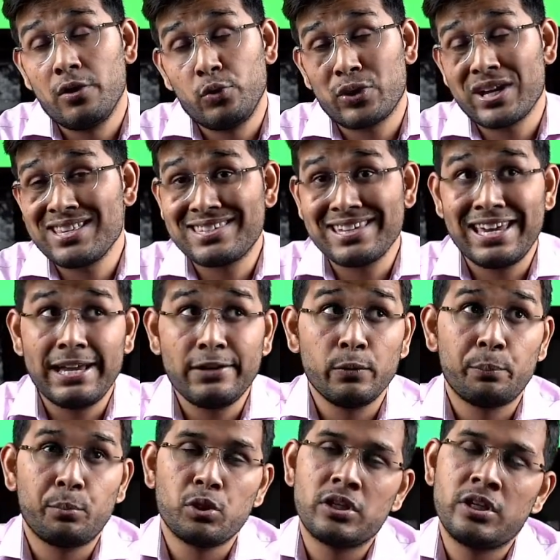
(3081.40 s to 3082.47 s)
You can say you
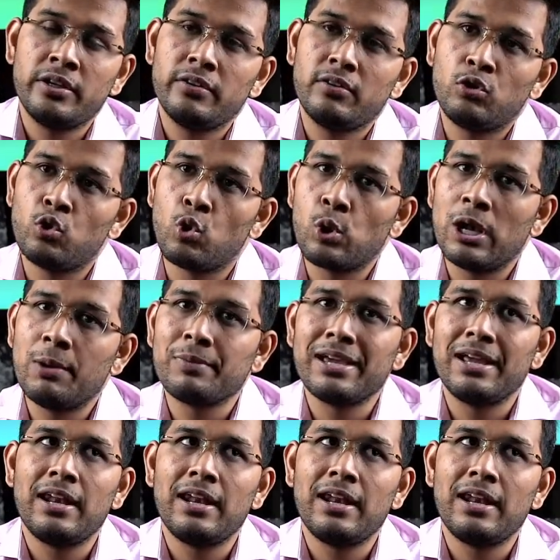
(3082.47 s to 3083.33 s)
put Gokulam